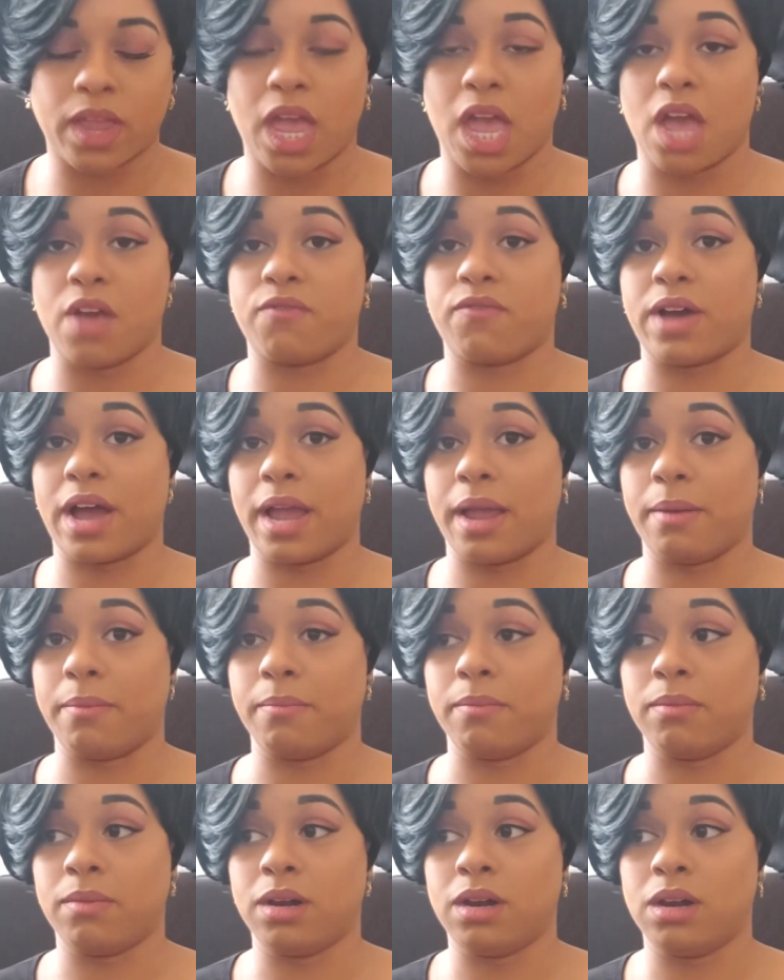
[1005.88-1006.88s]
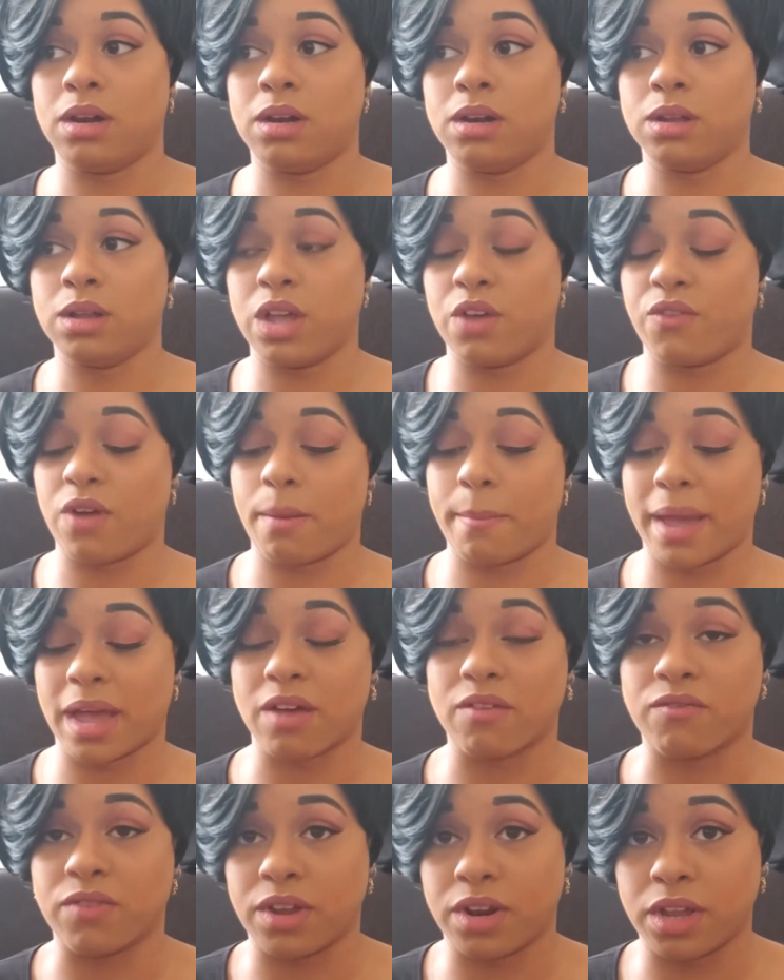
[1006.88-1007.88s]
If I make
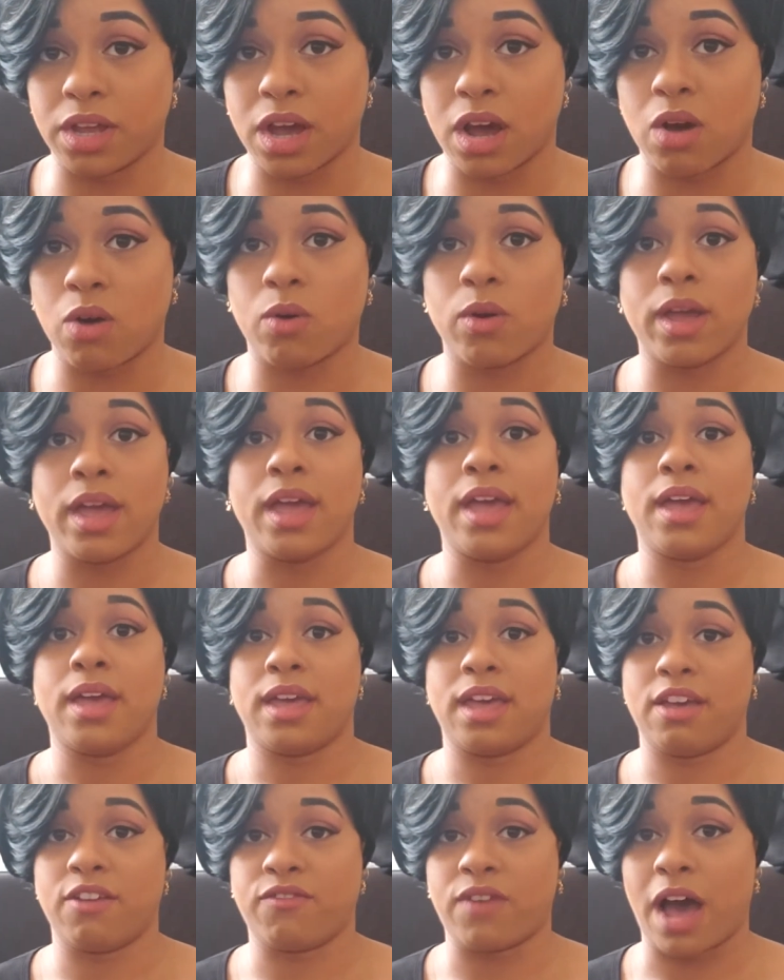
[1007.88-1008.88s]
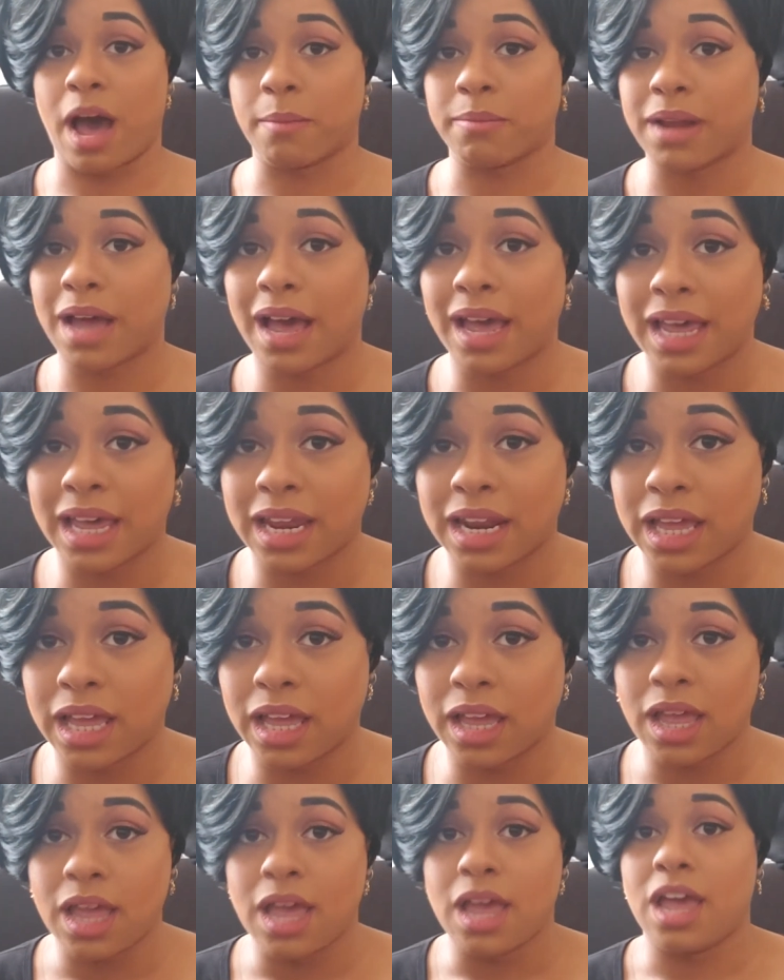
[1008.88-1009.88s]
a video, if I'm not in
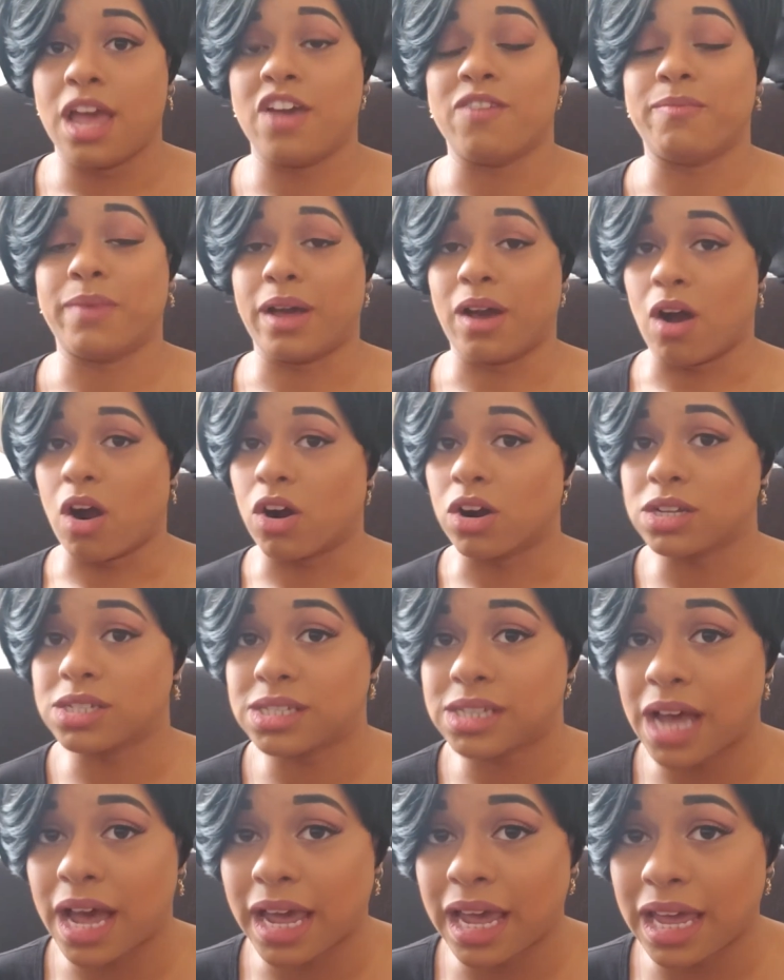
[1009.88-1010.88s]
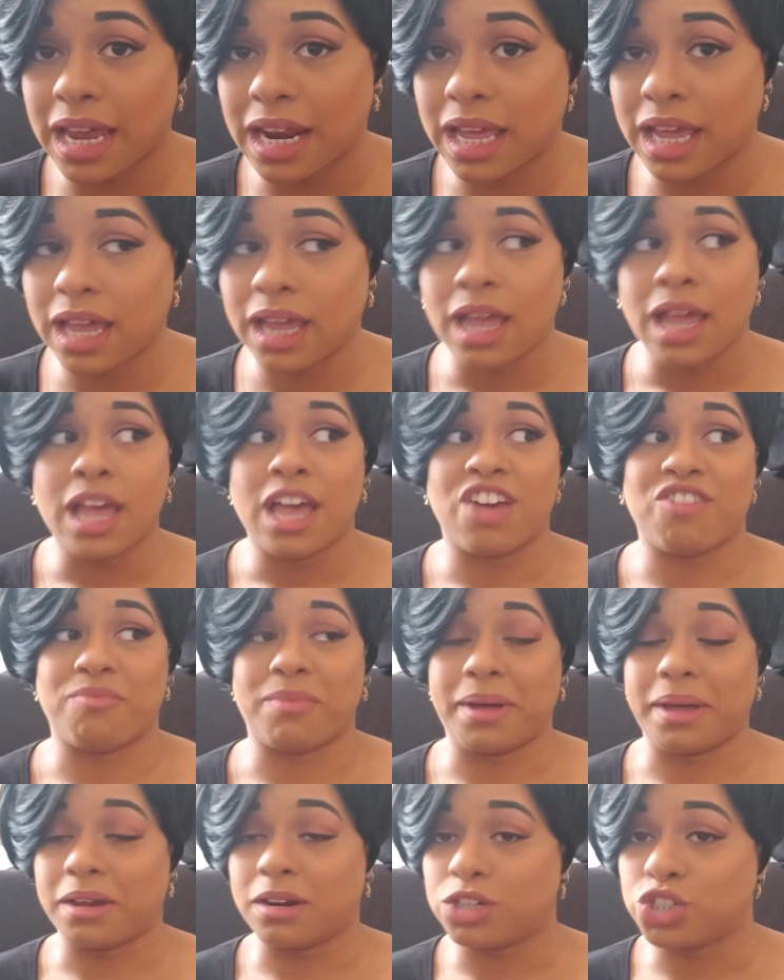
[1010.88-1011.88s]
it, if my heart's not in it, if
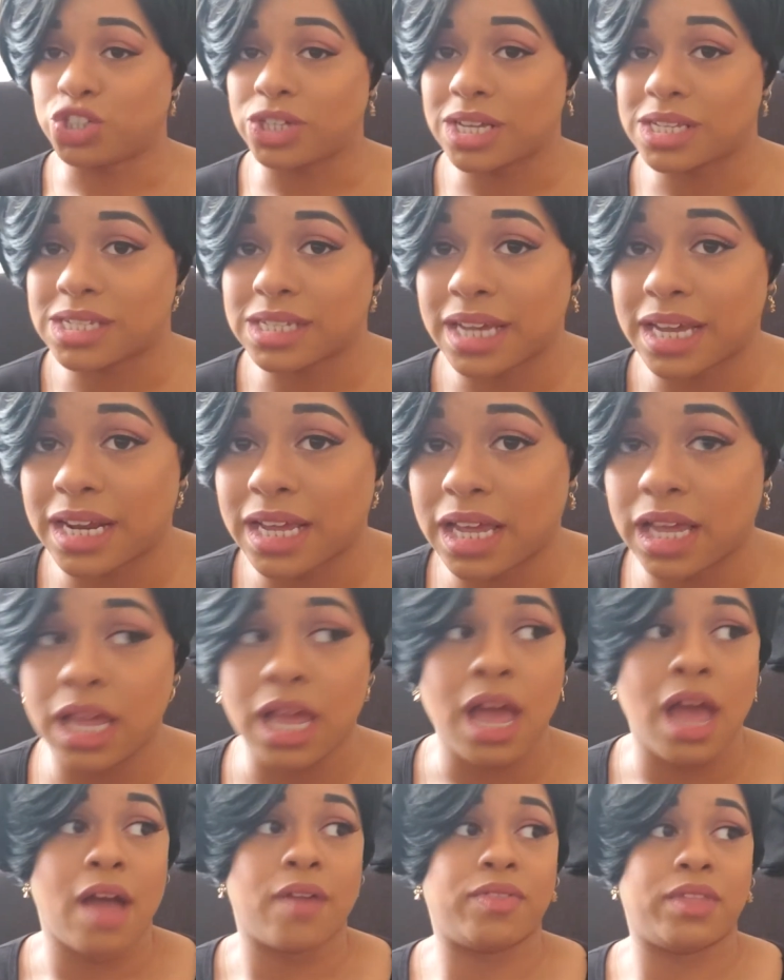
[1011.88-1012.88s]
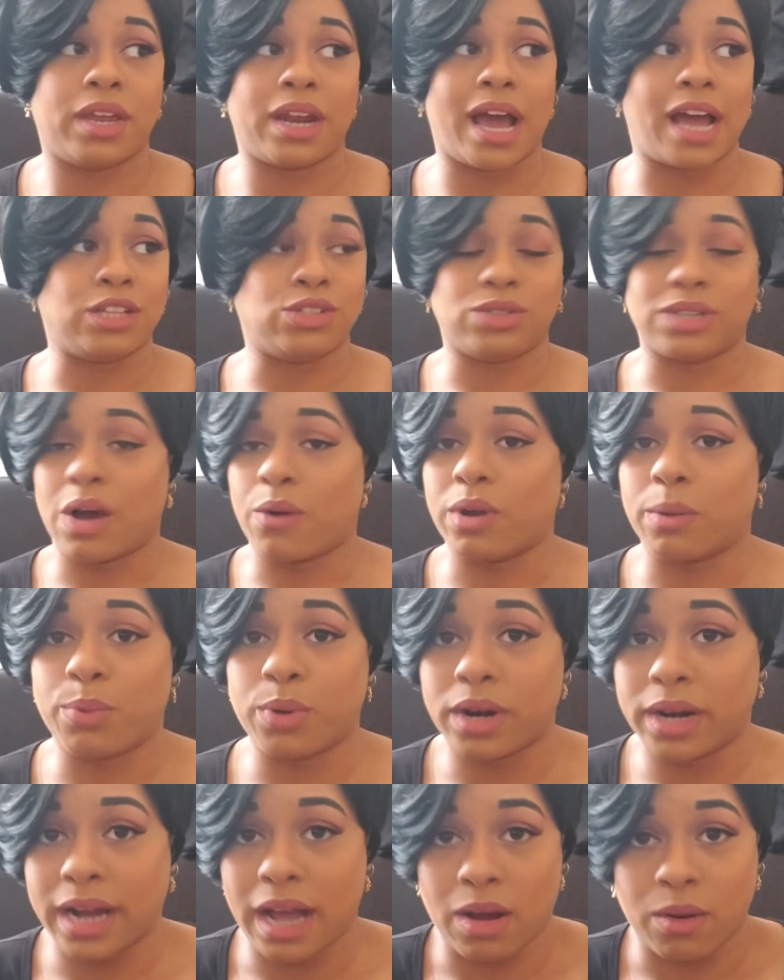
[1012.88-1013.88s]
my energy isn't in it, then I do not want to
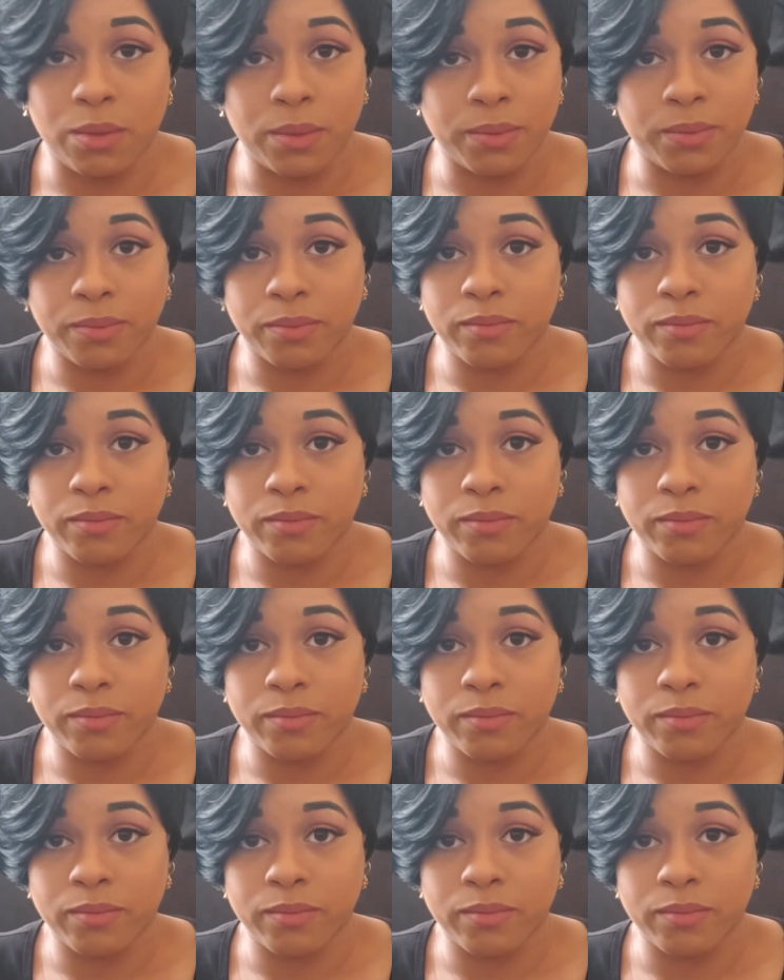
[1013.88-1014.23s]
put it out.